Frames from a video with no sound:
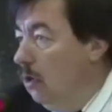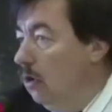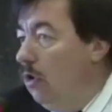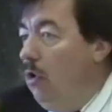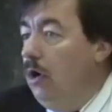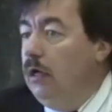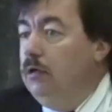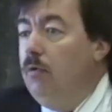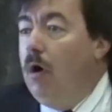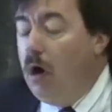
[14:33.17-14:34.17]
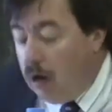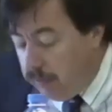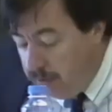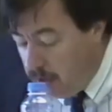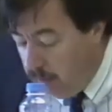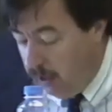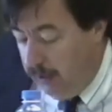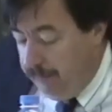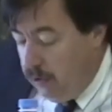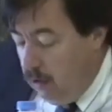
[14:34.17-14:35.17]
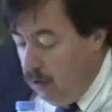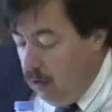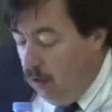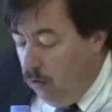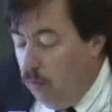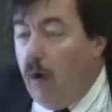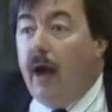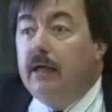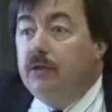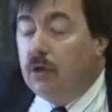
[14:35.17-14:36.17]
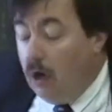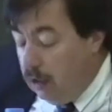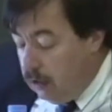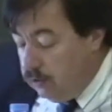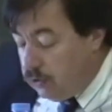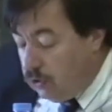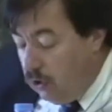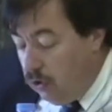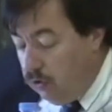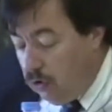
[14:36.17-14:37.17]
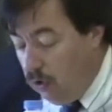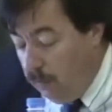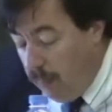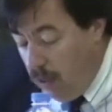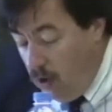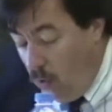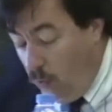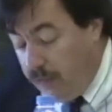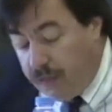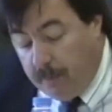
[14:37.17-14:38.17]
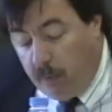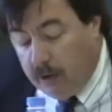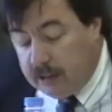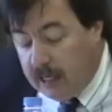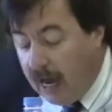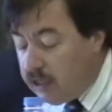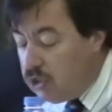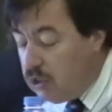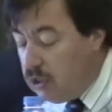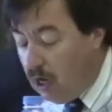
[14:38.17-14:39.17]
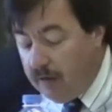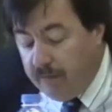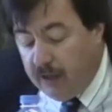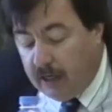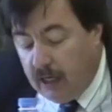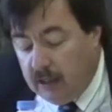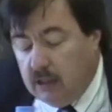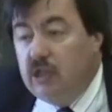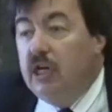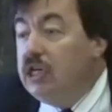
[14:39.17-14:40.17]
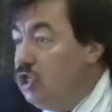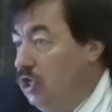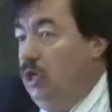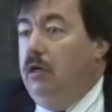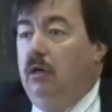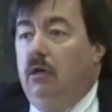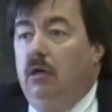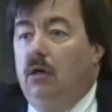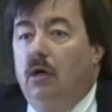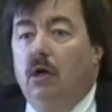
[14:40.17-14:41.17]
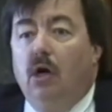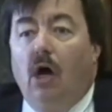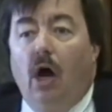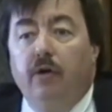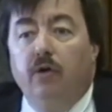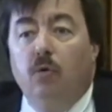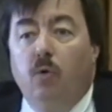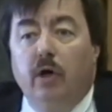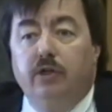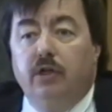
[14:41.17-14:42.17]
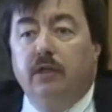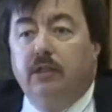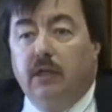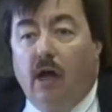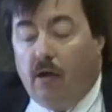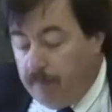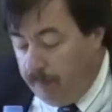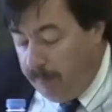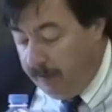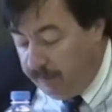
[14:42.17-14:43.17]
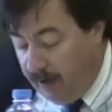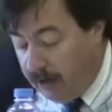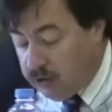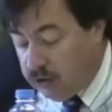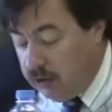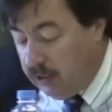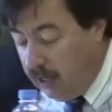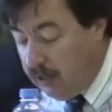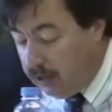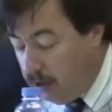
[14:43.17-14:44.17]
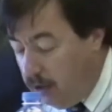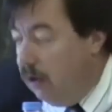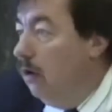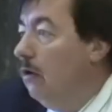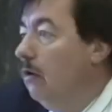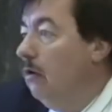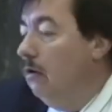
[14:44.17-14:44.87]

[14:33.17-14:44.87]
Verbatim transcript: According to our theory, rights are concerned with the protection of the condition under which self-perfection can occur.